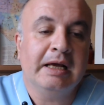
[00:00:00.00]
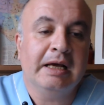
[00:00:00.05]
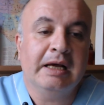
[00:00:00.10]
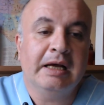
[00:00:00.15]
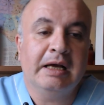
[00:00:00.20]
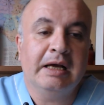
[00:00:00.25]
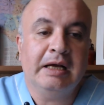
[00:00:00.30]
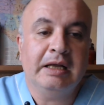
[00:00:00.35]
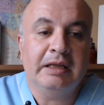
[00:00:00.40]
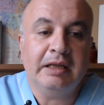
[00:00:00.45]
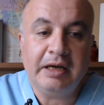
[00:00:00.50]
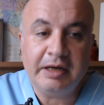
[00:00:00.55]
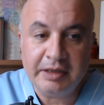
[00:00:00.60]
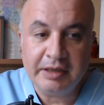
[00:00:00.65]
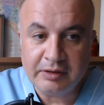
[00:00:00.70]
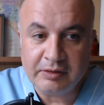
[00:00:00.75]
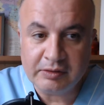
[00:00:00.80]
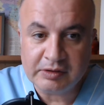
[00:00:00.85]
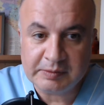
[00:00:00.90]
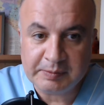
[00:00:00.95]

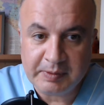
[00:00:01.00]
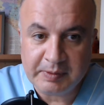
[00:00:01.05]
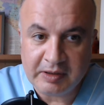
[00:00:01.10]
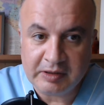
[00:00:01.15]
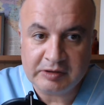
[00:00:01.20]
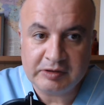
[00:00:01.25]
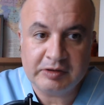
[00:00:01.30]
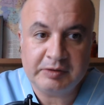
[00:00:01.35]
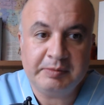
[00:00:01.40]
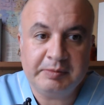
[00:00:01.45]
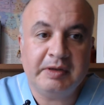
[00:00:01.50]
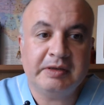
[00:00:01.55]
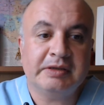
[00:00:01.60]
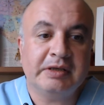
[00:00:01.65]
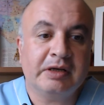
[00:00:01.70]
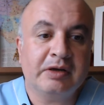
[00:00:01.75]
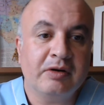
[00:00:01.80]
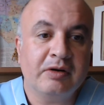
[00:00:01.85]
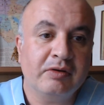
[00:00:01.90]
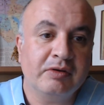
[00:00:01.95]
Laryngospasm
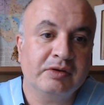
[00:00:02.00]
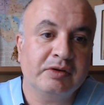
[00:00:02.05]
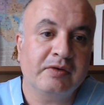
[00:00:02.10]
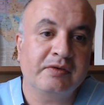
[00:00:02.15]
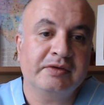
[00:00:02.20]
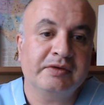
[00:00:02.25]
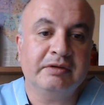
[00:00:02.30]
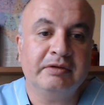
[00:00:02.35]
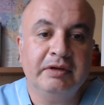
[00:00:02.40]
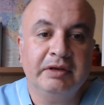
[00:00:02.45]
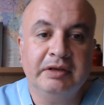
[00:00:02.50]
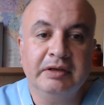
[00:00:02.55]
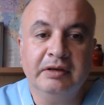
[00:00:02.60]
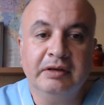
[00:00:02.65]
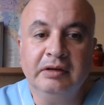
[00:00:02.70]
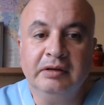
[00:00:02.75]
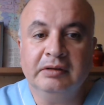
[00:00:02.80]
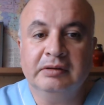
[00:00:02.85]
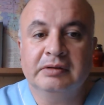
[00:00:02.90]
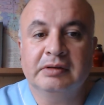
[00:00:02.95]
as a cause of
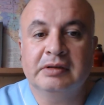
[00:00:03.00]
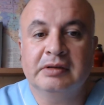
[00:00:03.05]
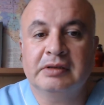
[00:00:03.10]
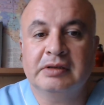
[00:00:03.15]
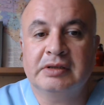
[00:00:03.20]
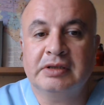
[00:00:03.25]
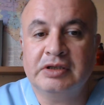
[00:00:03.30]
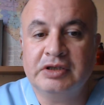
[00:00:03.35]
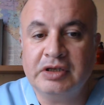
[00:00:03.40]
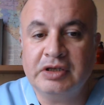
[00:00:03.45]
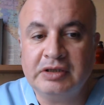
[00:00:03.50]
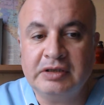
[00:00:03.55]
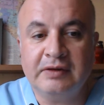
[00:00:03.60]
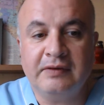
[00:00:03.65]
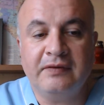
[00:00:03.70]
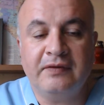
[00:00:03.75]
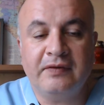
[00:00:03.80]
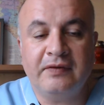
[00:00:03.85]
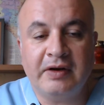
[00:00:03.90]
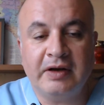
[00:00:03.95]
stridor.
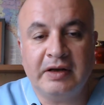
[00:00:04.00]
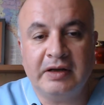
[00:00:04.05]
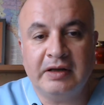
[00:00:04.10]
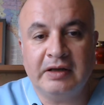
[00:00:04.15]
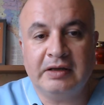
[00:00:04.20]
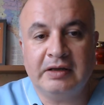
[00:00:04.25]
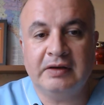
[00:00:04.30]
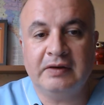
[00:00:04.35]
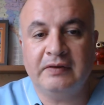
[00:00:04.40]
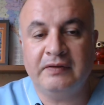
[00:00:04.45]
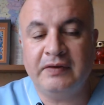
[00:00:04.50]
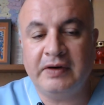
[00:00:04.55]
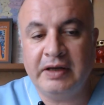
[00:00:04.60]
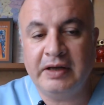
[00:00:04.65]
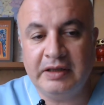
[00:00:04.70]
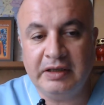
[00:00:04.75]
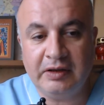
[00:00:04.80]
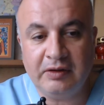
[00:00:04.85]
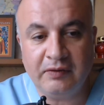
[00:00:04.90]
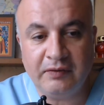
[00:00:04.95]
Suggestive
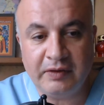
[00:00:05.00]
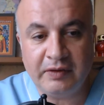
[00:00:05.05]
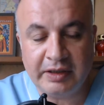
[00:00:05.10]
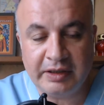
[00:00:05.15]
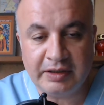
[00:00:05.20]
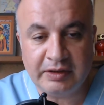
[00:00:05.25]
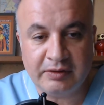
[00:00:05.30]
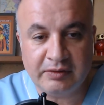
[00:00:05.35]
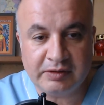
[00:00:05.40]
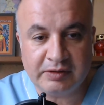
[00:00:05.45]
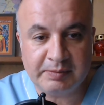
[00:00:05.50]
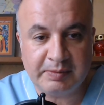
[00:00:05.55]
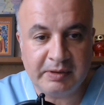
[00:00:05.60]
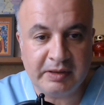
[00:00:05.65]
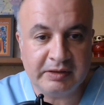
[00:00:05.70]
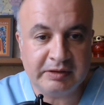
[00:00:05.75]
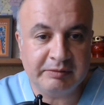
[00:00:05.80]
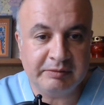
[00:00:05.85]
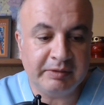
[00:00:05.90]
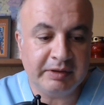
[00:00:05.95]
finding of
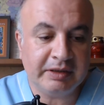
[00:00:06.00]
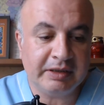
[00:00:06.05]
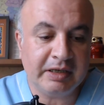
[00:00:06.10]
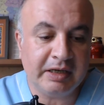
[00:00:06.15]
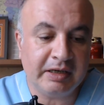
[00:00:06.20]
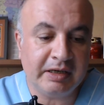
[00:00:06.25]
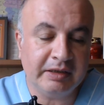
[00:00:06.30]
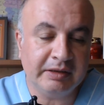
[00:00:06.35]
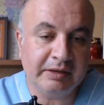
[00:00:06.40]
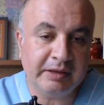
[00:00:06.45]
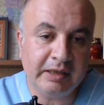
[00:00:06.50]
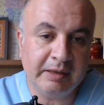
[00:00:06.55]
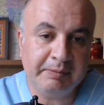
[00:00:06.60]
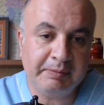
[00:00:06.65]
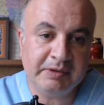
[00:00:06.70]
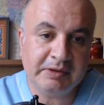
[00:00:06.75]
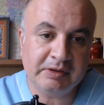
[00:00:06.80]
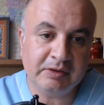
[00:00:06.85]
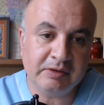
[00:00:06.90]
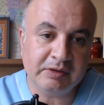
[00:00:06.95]
laryngospasm, recurrent
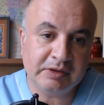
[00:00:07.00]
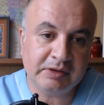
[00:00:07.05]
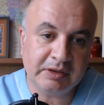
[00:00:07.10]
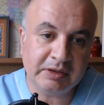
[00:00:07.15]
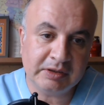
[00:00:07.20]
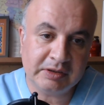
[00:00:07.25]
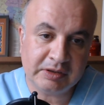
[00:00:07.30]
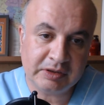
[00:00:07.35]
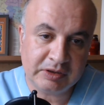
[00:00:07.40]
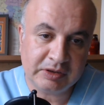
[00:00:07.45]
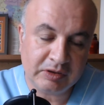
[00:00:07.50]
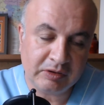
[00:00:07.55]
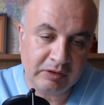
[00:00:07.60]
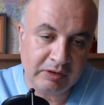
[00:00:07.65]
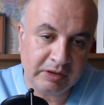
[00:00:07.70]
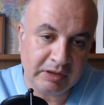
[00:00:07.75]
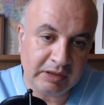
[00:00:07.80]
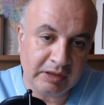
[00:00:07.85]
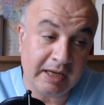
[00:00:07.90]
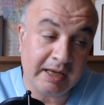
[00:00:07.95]
episodes
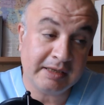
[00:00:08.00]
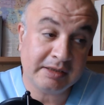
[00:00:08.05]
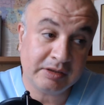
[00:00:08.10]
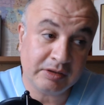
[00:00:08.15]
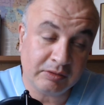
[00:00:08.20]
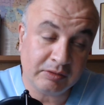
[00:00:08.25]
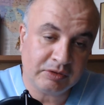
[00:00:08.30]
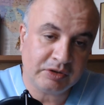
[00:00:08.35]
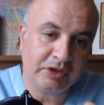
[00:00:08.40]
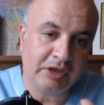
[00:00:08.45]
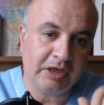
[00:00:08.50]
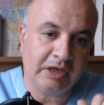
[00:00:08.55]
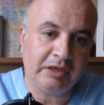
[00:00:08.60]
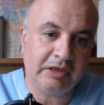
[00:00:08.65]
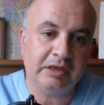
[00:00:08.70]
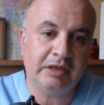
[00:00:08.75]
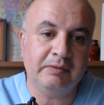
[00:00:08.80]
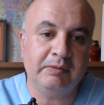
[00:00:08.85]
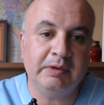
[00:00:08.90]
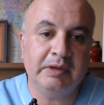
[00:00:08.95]

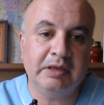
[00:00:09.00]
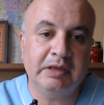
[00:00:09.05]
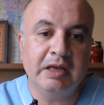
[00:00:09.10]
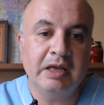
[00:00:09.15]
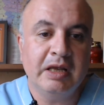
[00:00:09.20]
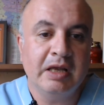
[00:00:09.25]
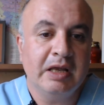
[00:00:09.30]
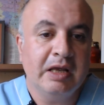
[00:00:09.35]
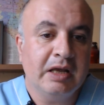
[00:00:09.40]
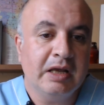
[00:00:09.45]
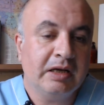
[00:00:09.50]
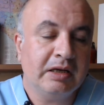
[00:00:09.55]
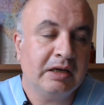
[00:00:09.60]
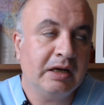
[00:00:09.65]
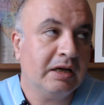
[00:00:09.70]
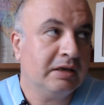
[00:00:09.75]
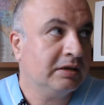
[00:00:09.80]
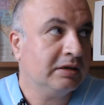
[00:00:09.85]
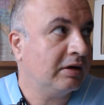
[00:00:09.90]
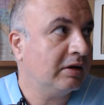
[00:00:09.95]
associated with
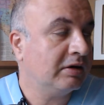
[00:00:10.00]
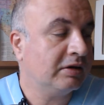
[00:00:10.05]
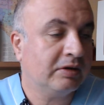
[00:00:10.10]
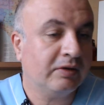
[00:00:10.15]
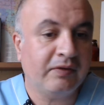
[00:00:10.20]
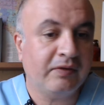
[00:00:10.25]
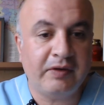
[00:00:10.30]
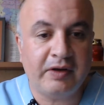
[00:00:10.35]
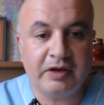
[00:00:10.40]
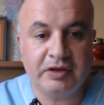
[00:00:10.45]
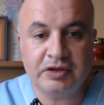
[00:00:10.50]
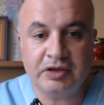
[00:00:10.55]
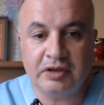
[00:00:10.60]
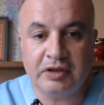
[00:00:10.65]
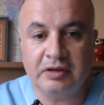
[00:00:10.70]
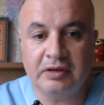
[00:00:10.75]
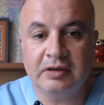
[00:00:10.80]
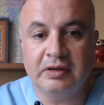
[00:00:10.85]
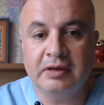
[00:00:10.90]
gastroesophageal